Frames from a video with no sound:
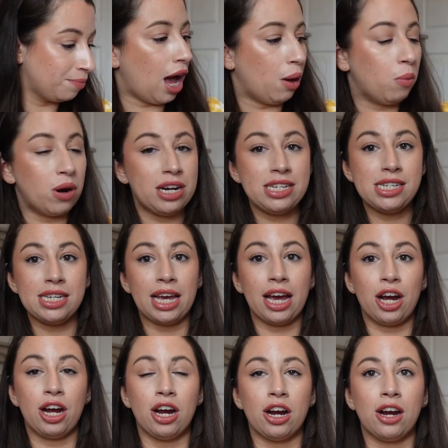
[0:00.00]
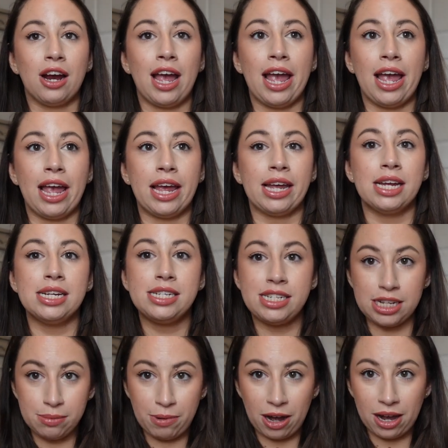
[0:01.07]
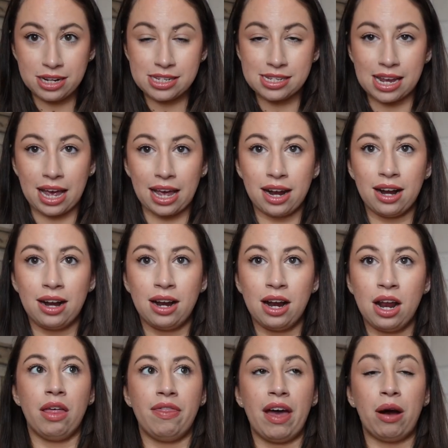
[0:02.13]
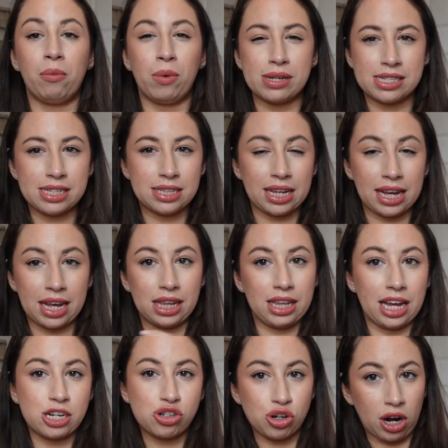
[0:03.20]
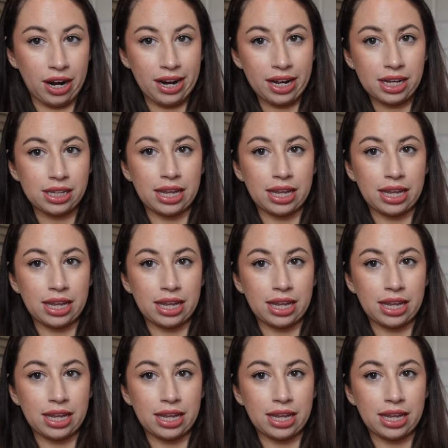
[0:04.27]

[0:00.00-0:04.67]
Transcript: I wanted to get her a teapot set that wasn't like electronic.